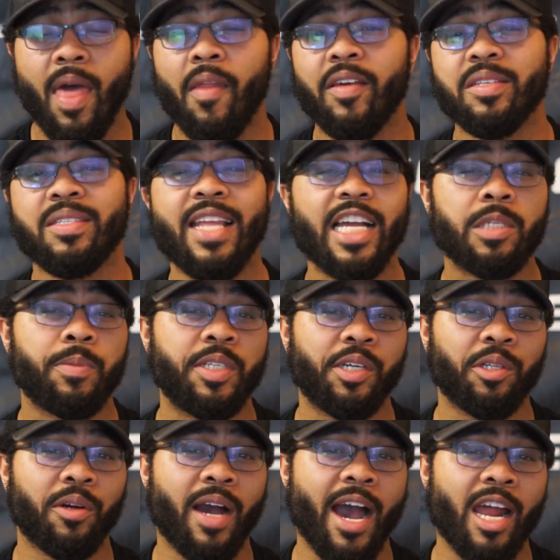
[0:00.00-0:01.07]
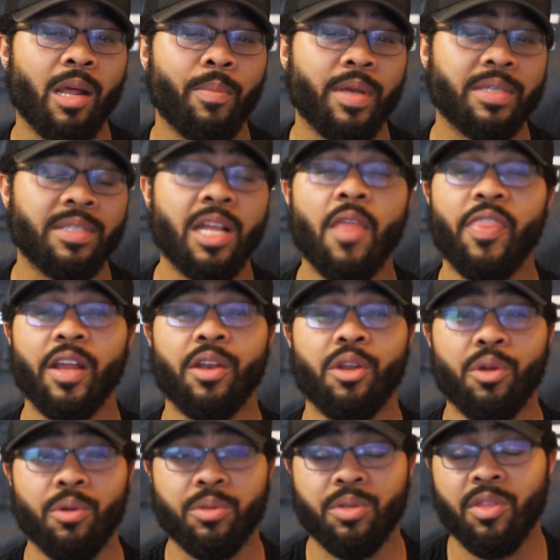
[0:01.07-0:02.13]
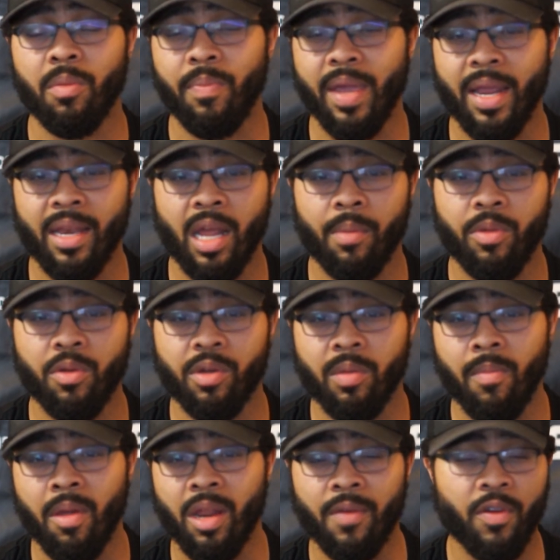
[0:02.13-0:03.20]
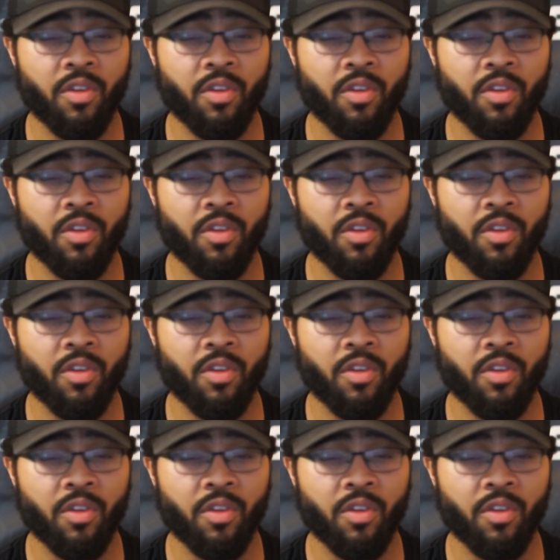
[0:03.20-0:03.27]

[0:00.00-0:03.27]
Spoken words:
Now, this next particular item is nothing new to the BMW community.